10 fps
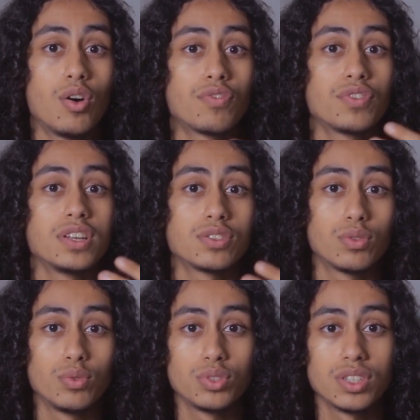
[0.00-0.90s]
offering
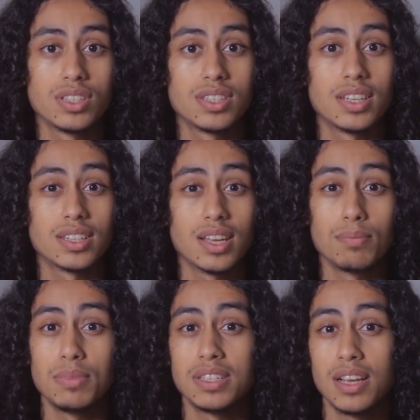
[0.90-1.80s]
solutions that
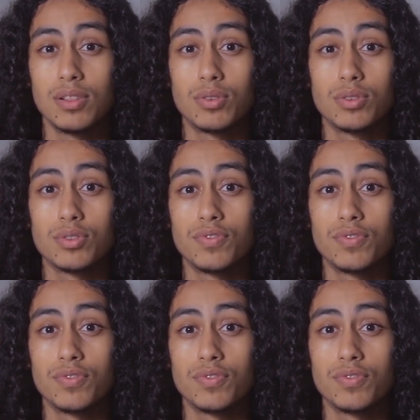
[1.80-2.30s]
can be tailored